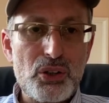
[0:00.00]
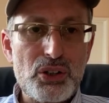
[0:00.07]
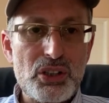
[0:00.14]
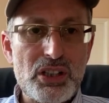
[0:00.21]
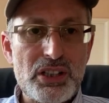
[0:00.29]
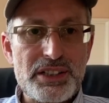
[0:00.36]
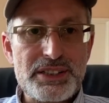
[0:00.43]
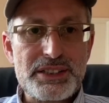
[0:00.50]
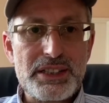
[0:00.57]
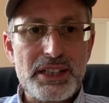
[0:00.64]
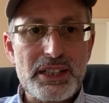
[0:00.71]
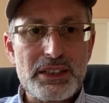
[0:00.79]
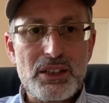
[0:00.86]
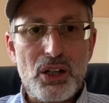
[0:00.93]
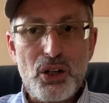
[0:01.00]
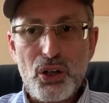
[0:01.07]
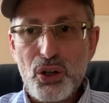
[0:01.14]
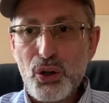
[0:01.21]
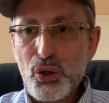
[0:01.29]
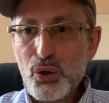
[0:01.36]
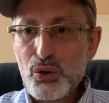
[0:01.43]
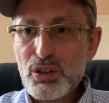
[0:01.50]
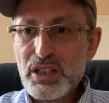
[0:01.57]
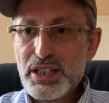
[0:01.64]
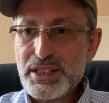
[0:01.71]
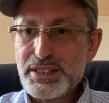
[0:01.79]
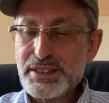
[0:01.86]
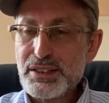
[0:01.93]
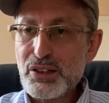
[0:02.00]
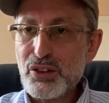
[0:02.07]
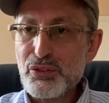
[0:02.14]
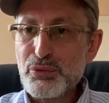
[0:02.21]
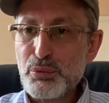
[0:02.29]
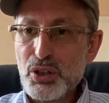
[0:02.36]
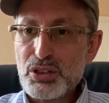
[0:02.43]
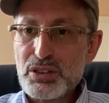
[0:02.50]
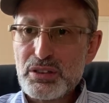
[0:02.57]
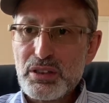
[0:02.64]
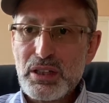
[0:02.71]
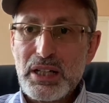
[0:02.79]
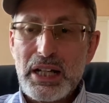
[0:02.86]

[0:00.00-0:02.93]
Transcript: You're going to see the whole list of what.